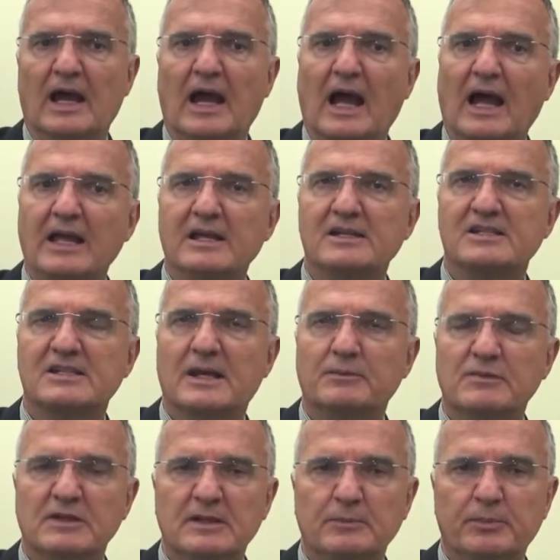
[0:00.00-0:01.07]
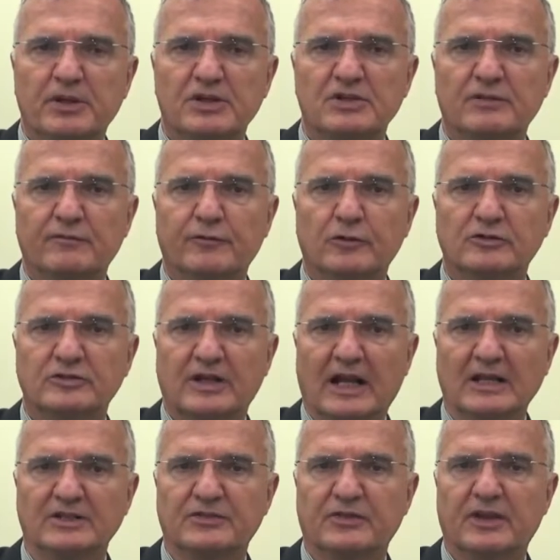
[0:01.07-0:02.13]
I accepted the patient for
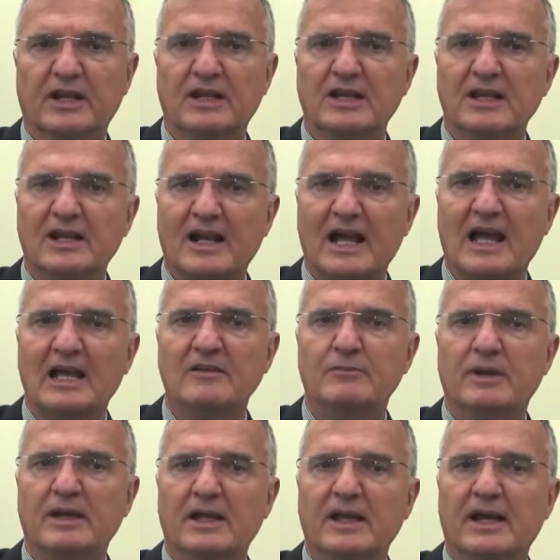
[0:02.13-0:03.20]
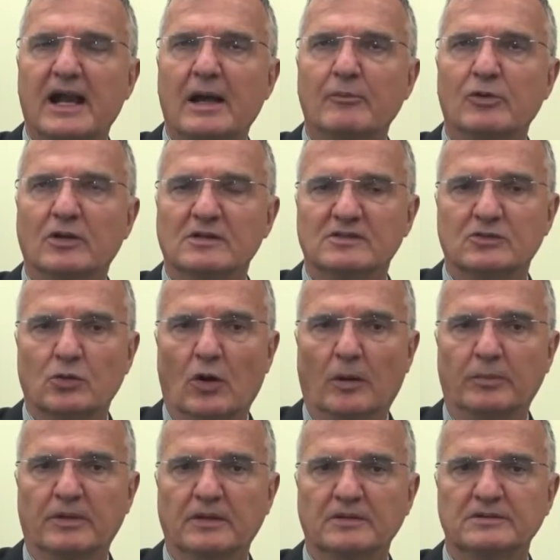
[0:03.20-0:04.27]
transfer and he arrived by air ambulance to
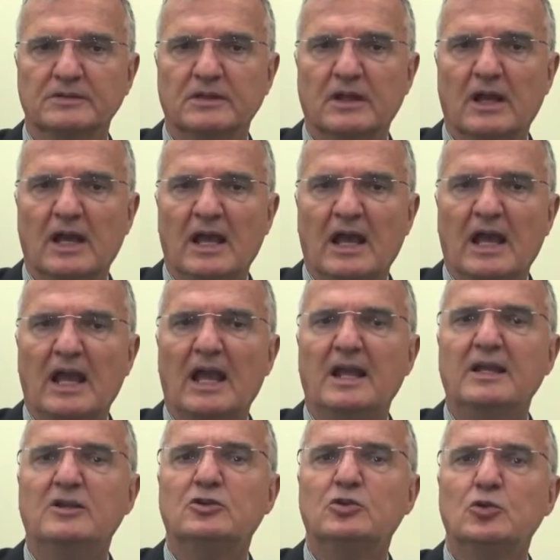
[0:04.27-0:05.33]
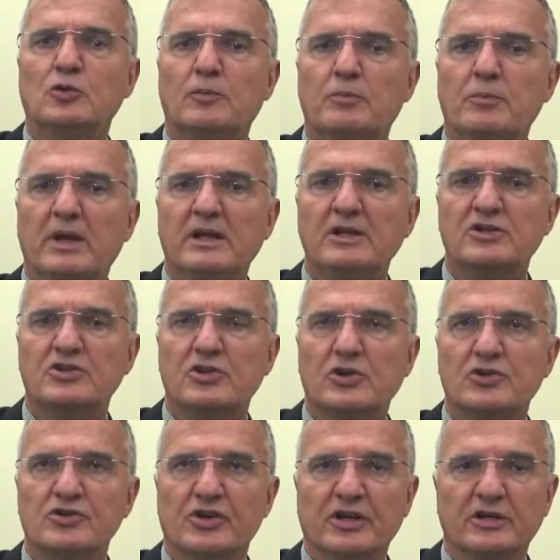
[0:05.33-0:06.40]
Hopkins, and it took many
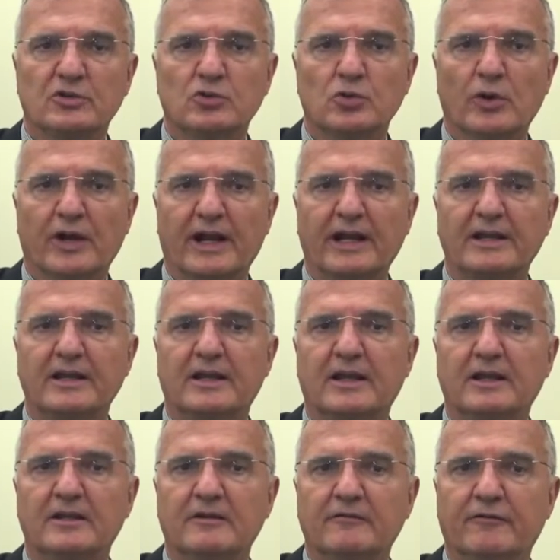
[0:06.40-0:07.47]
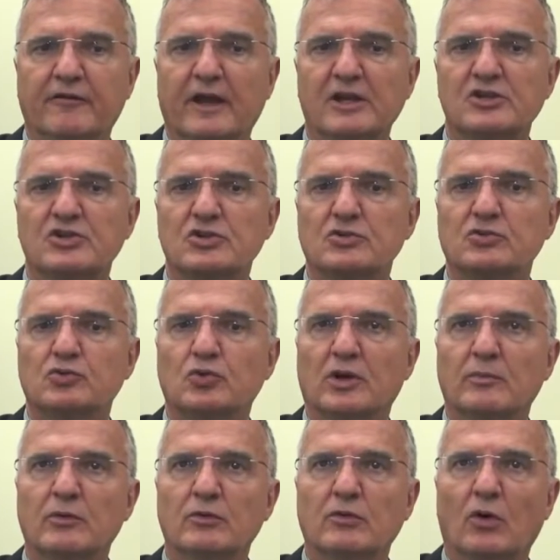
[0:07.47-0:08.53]
surgeries to eradicate the infection, to
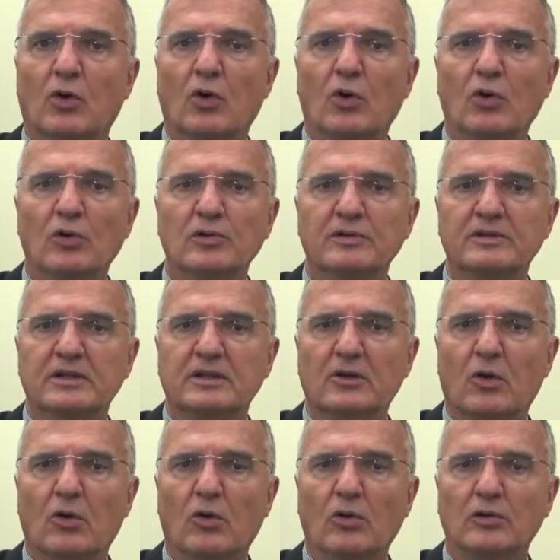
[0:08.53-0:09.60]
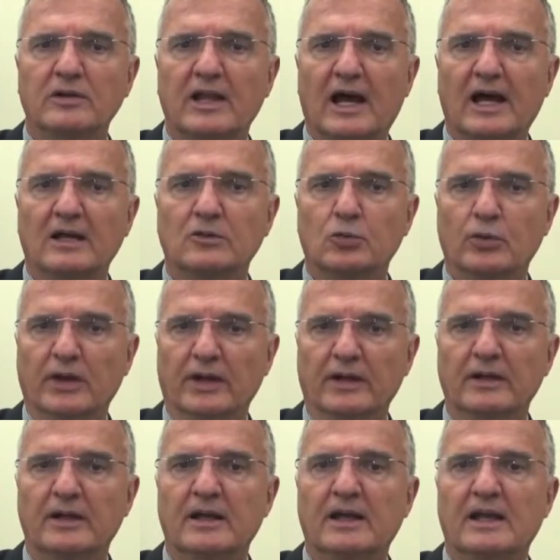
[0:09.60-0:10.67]
remove all the old
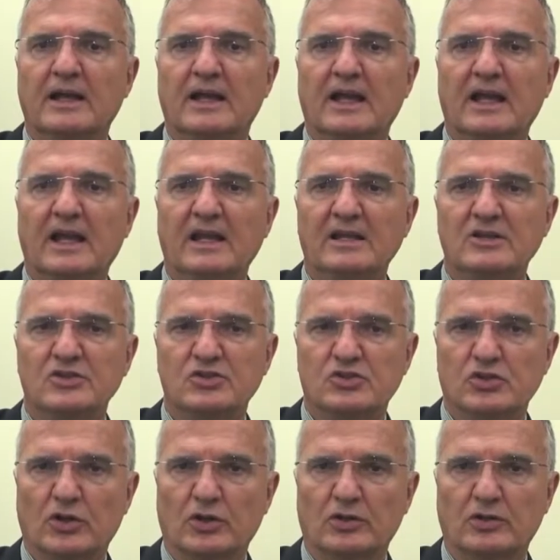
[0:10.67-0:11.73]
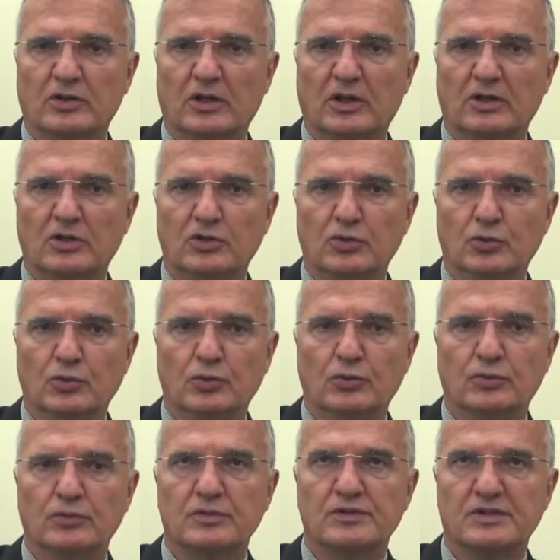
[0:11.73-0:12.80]
hardware and insert a new
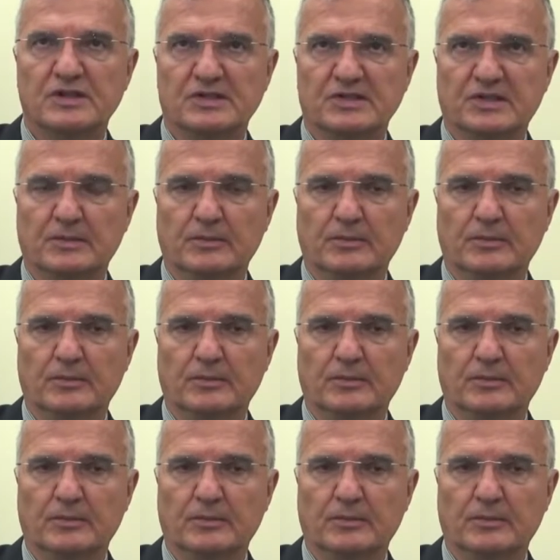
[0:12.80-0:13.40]
system.